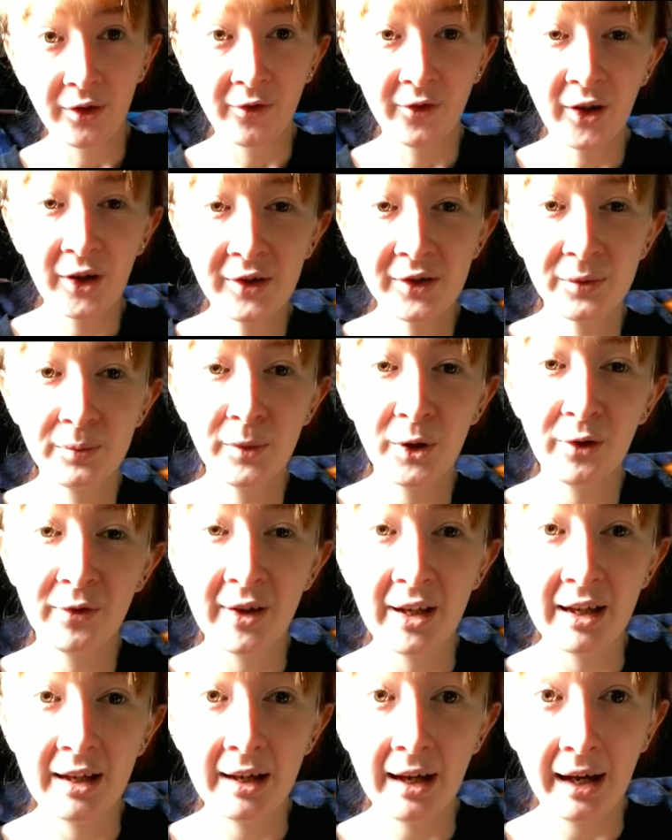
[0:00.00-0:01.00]
the first
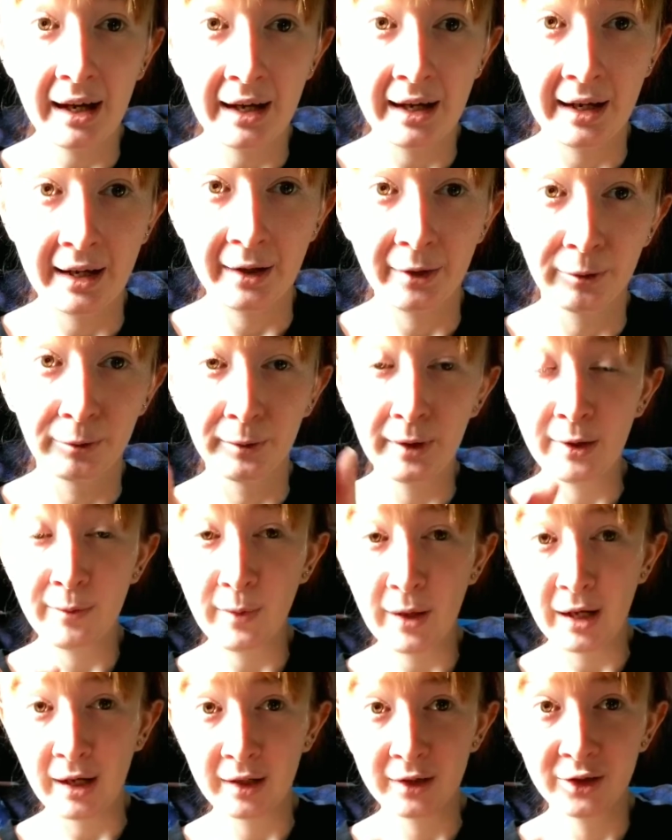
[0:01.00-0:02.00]
movie I
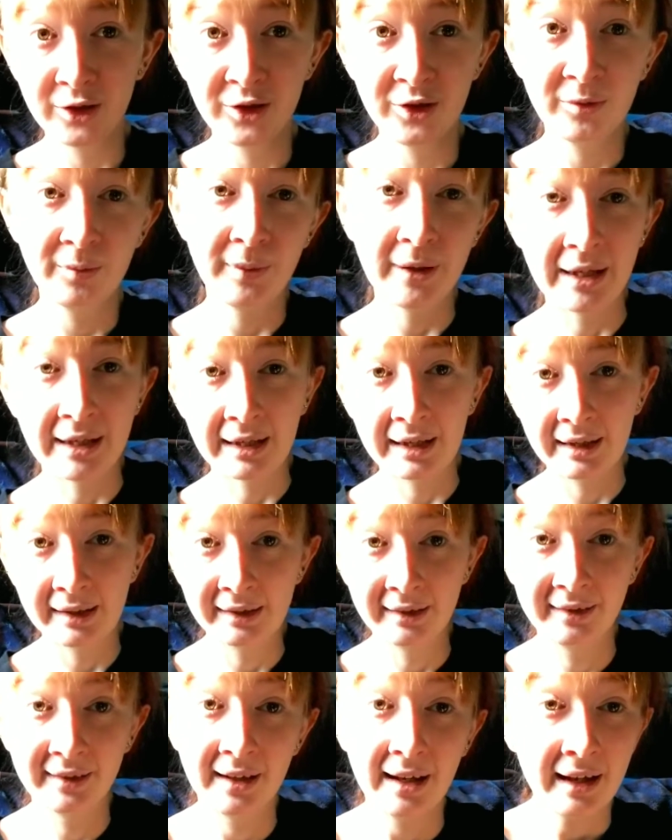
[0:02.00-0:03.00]
rewatched
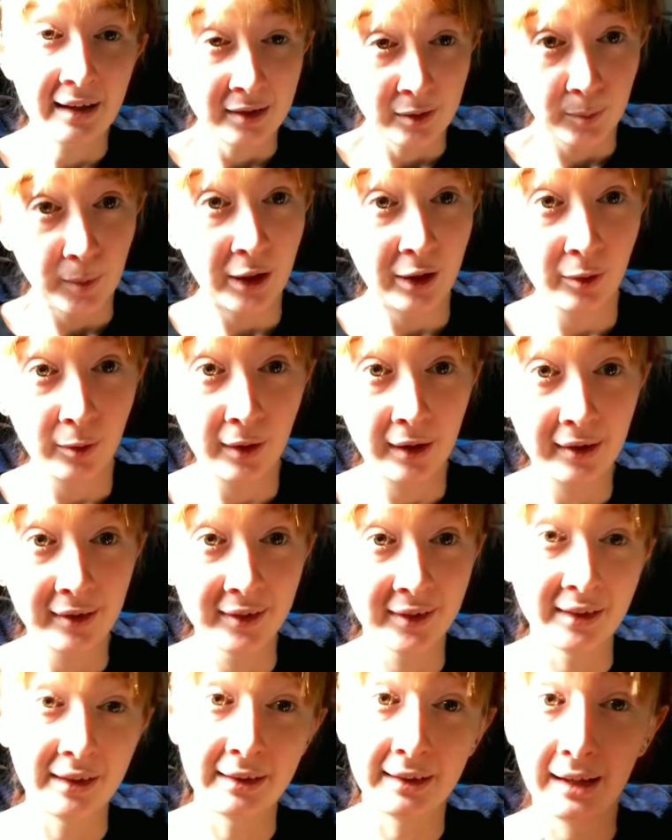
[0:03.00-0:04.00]
because it's been a while
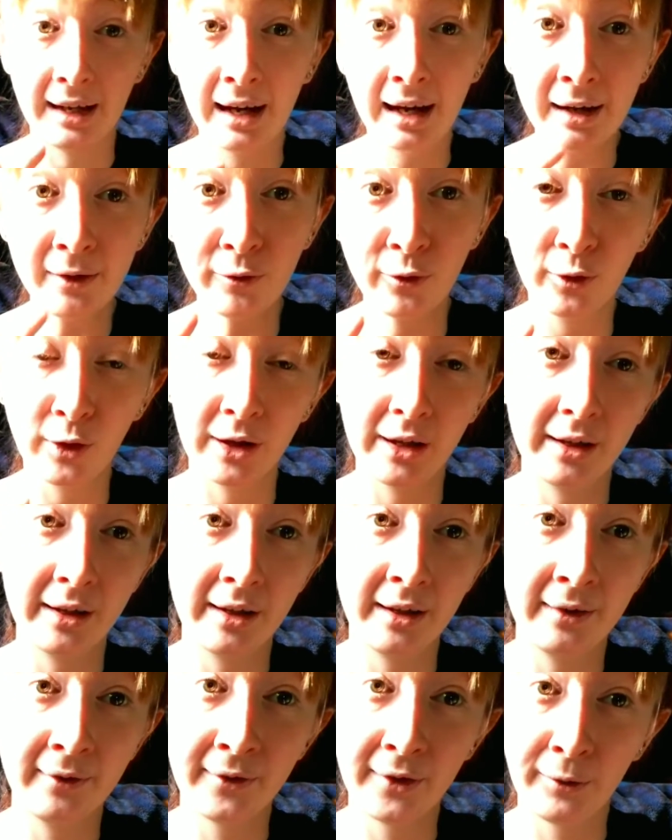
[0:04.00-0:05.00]
since I've wa-
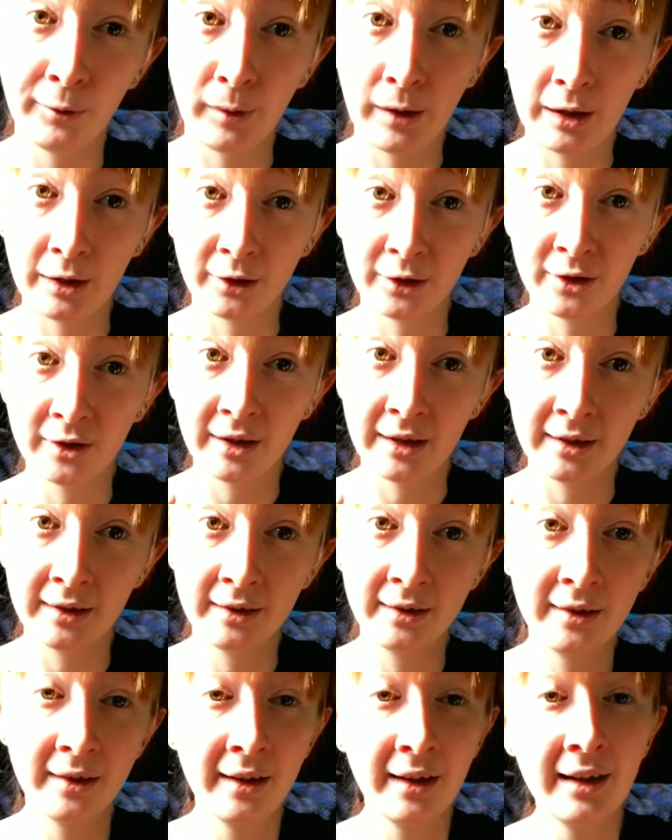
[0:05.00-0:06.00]
even watched it
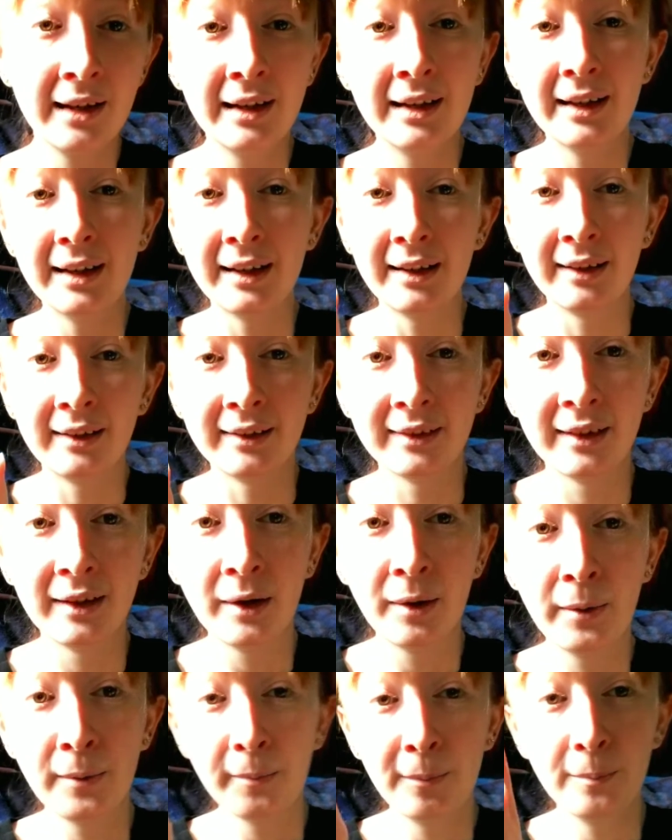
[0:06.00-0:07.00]
is
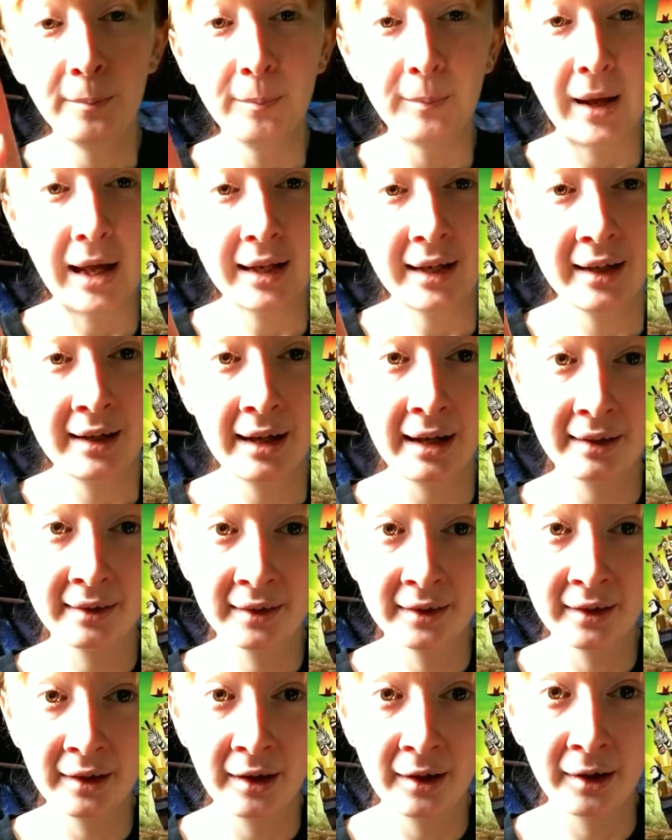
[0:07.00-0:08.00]

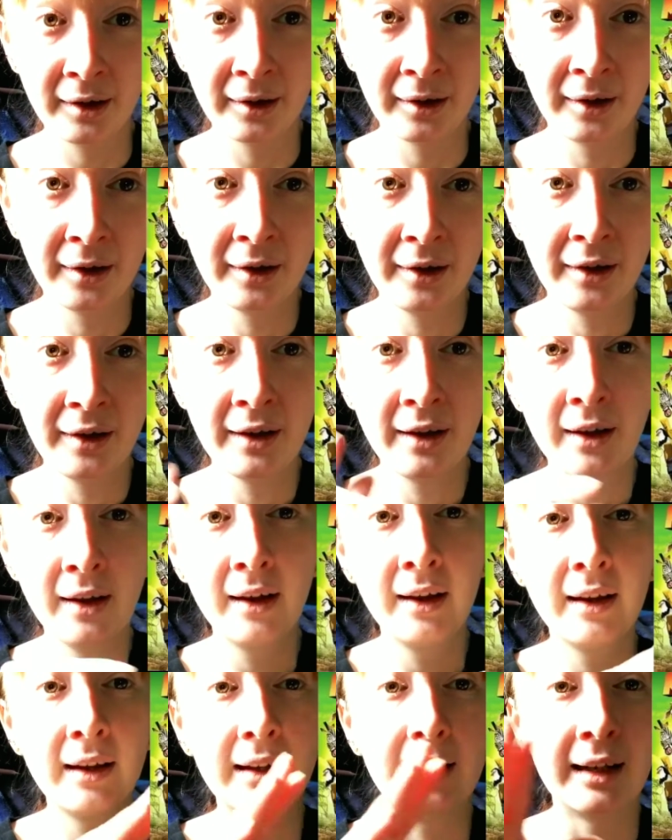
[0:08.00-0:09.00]
Madagascar
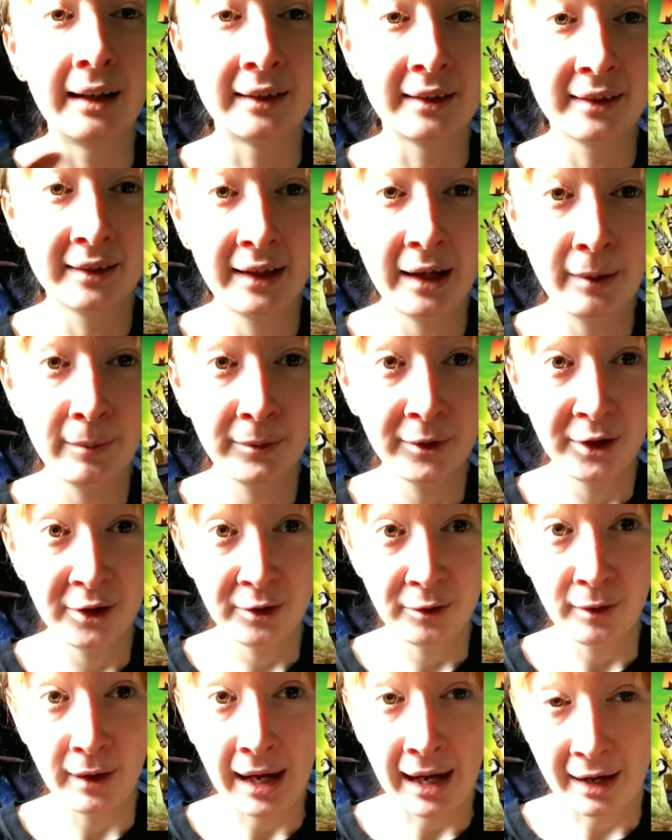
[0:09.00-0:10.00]
Escape
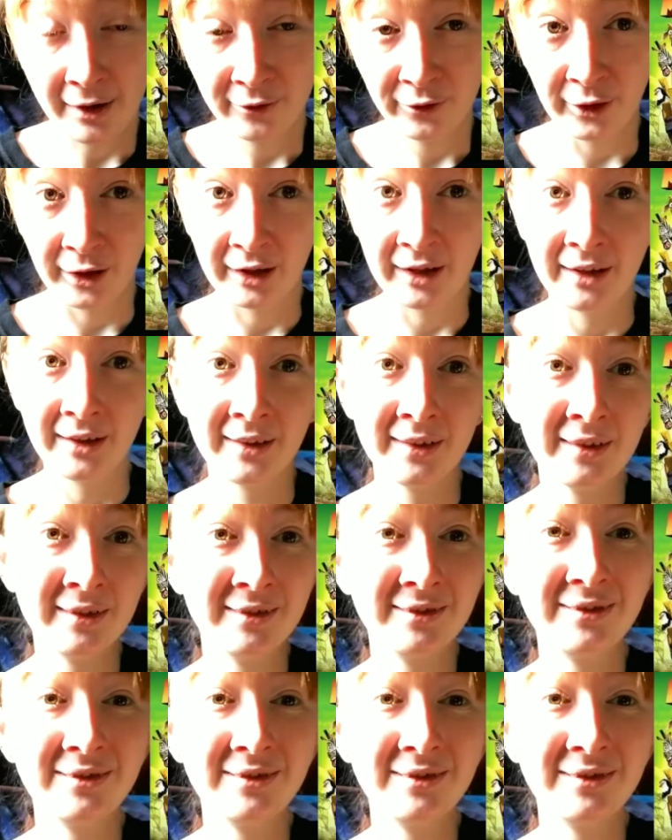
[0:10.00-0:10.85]
to Africa.